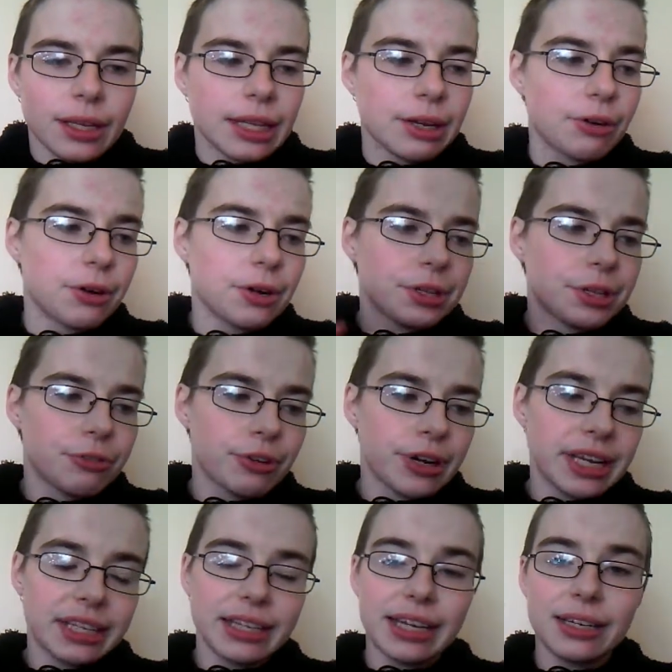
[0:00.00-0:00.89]
There are
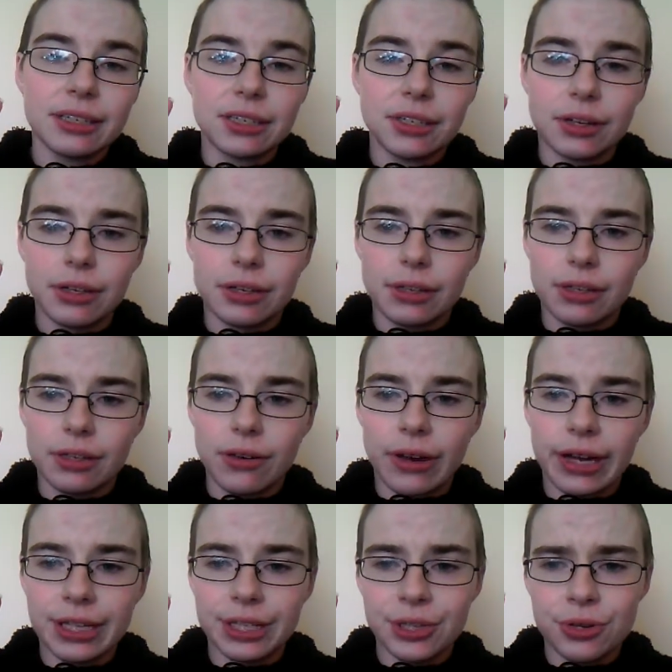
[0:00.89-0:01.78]
3 things
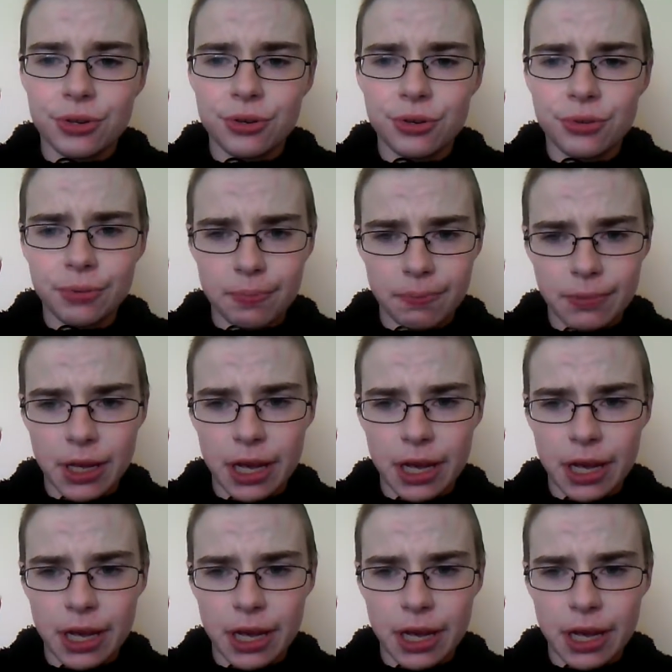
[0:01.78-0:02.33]
I do,